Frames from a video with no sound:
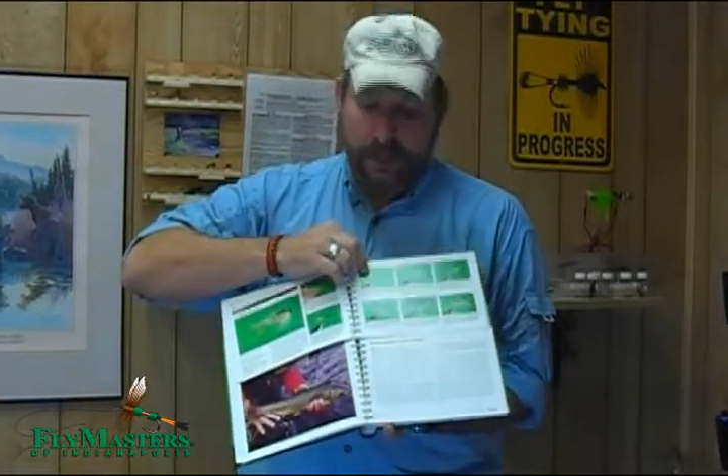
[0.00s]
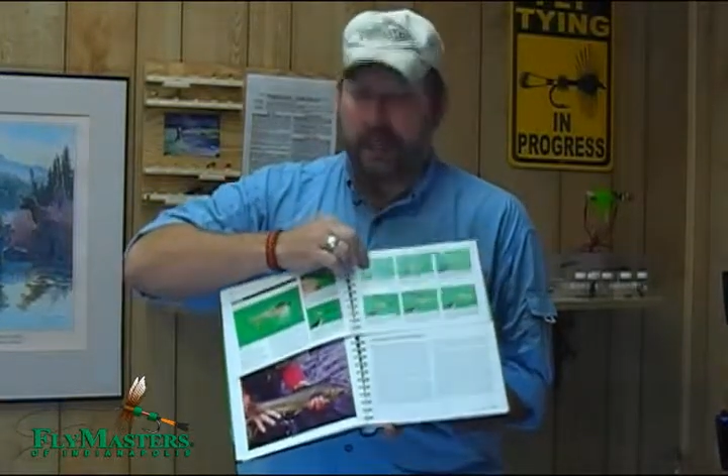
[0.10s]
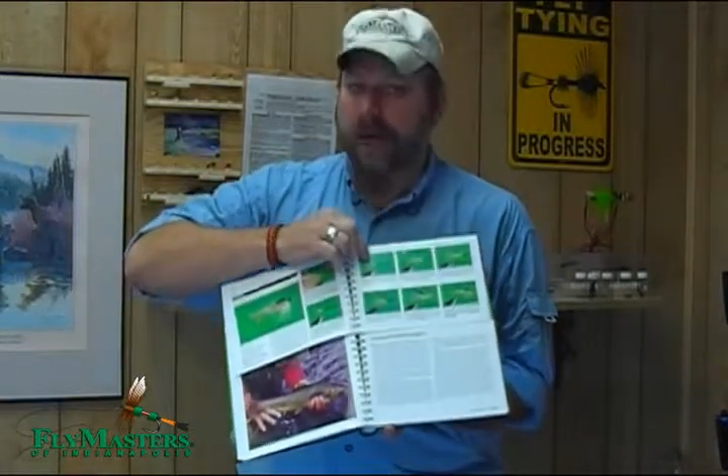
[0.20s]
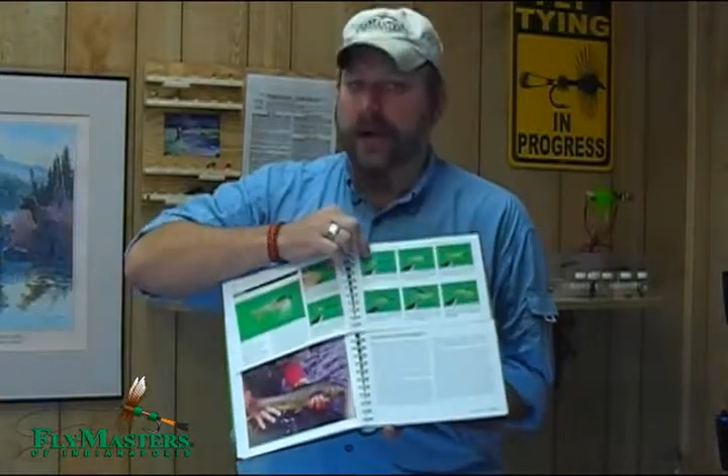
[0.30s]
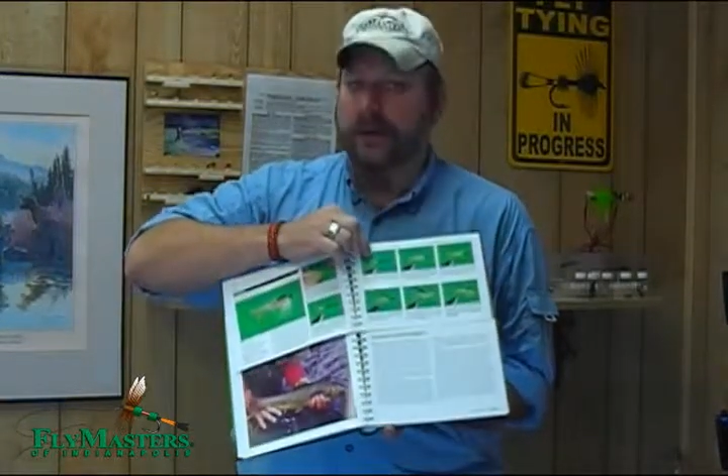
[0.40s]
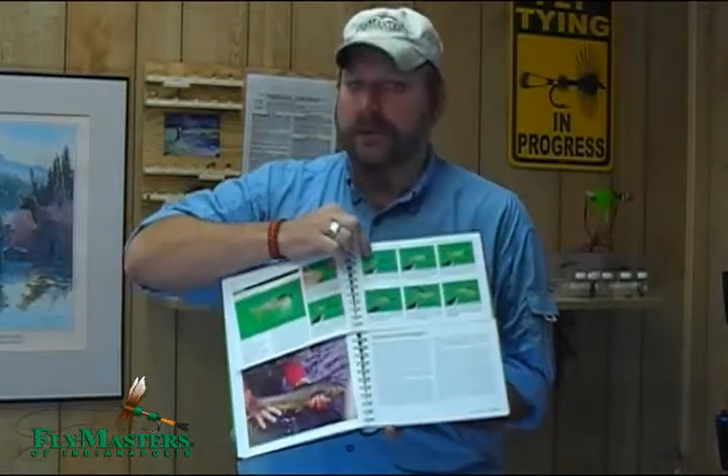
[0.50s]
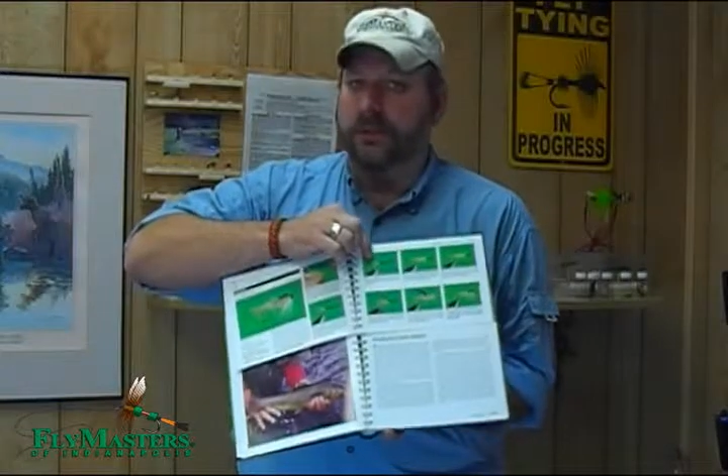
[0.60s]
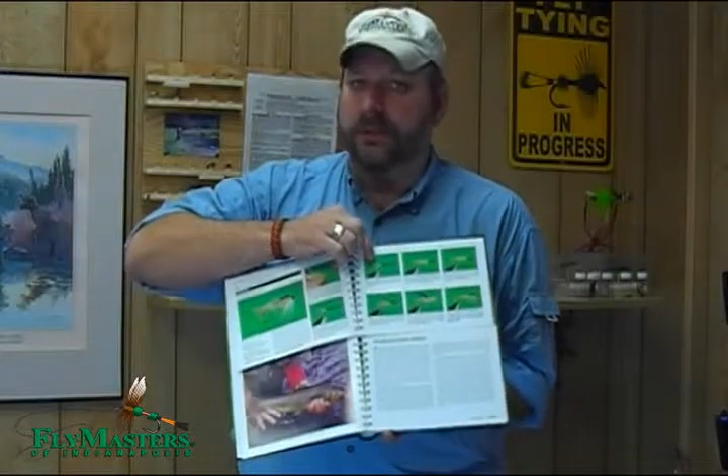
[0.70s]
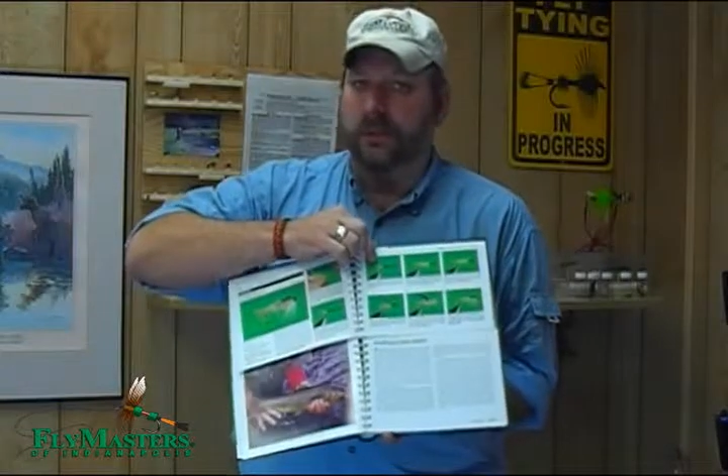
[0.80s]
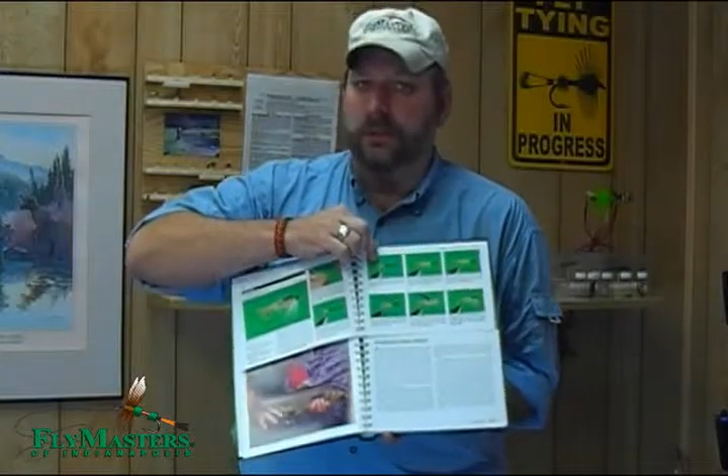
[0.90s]
how to
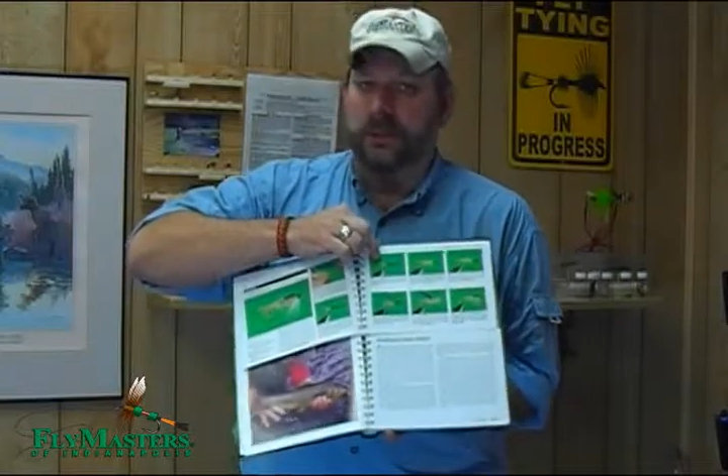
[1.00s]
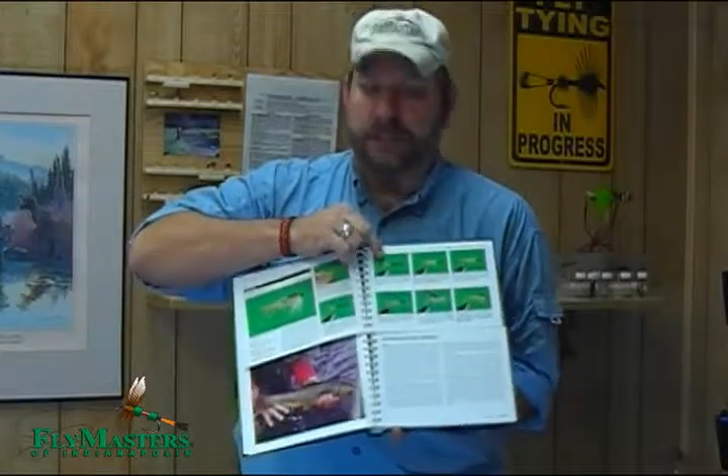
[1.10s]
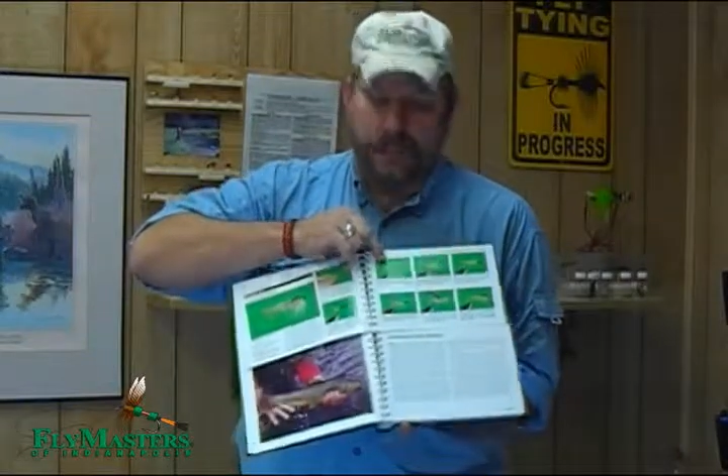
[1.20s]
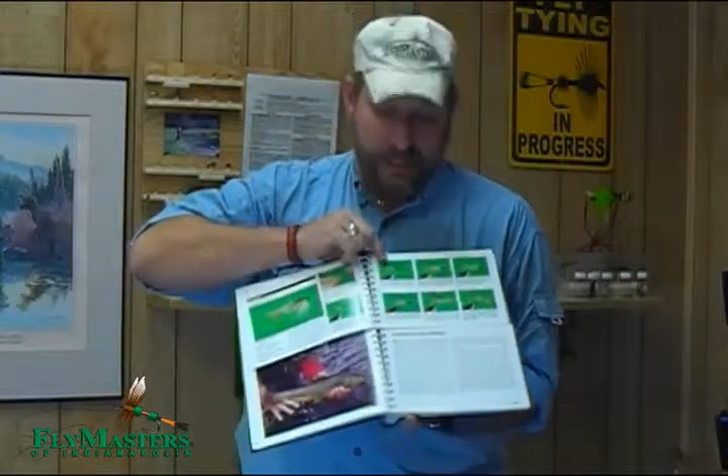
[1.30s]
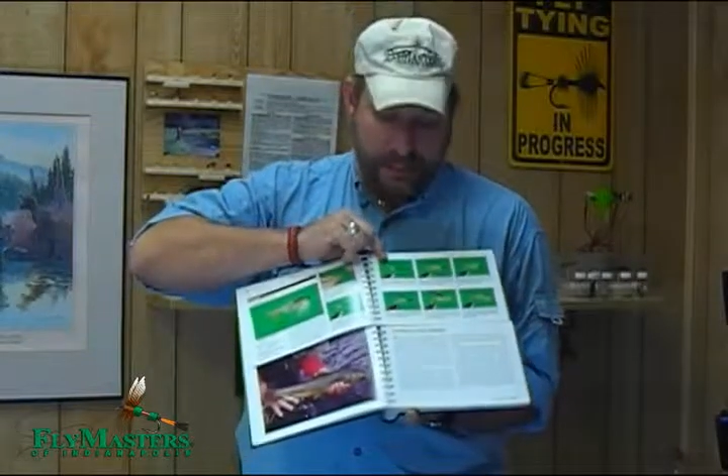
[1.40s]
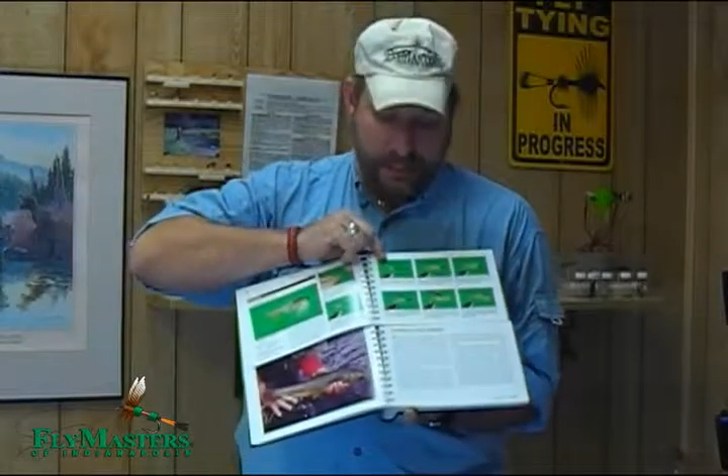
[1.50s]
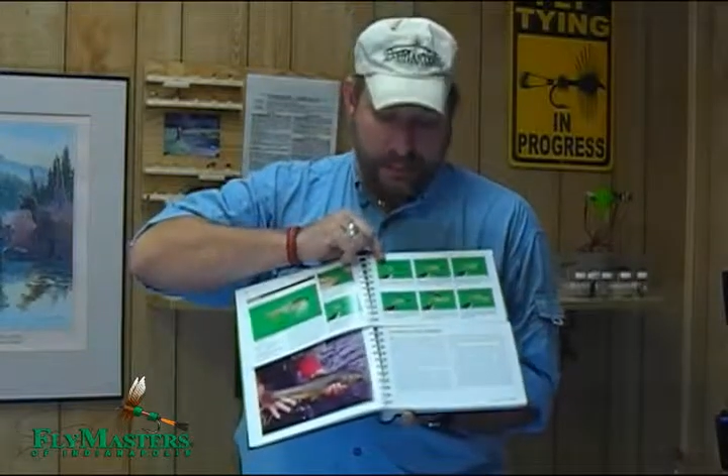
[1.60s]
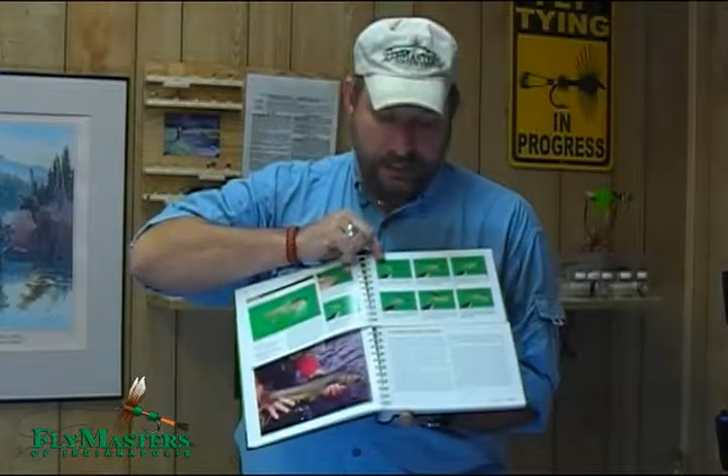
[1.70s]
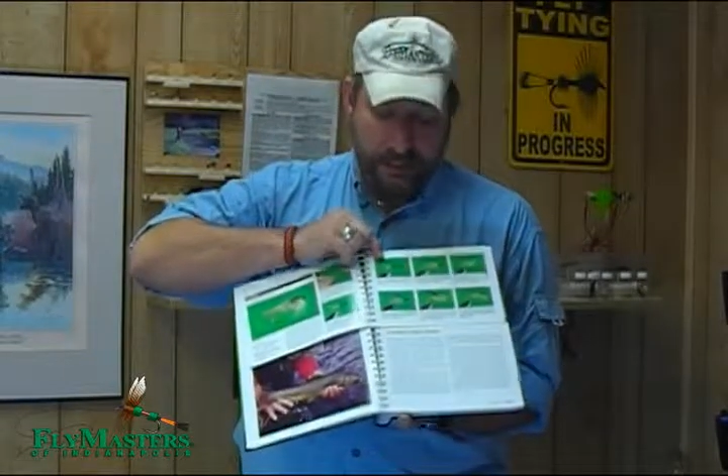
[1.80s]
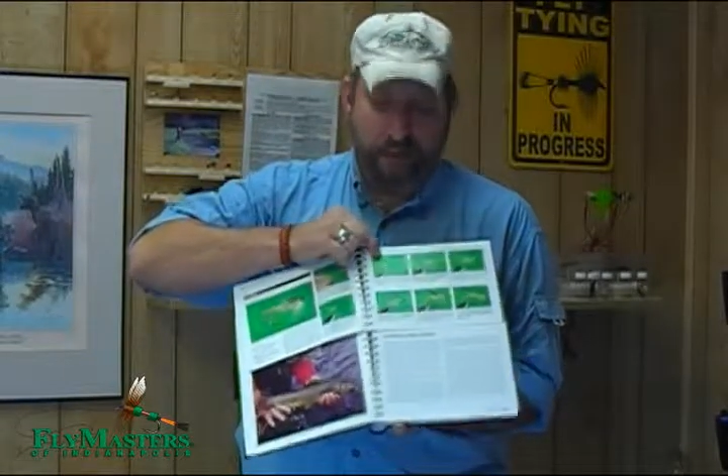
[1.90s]
do, say,
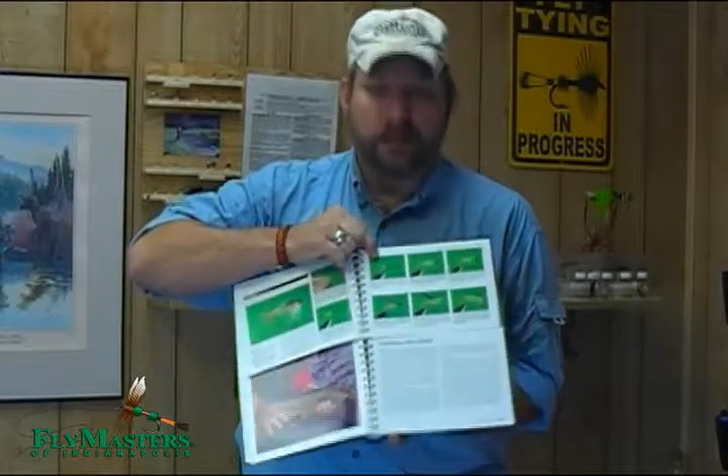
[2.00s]
a, uh,